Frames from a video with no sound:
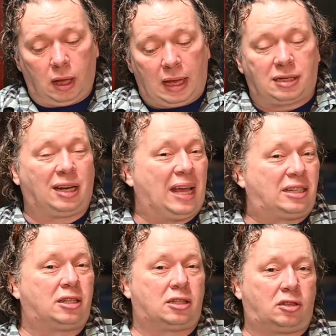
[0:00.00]
As
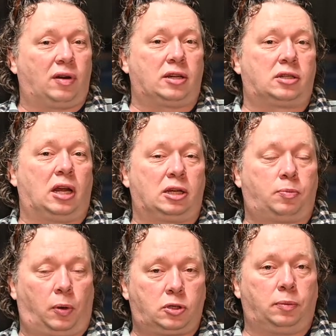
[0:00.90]
less stress as
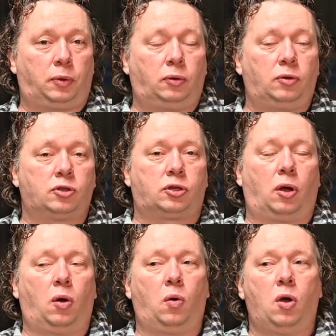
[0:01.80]
possible.
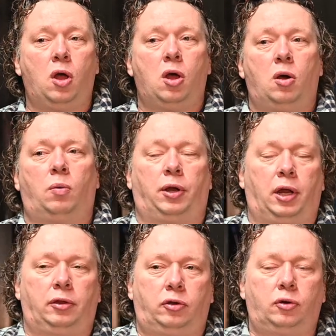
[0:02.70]
So what
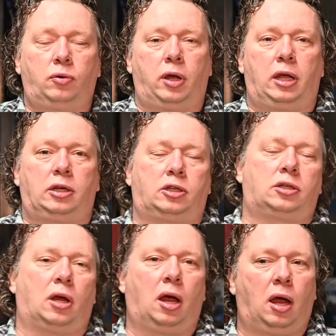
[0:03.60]
I do is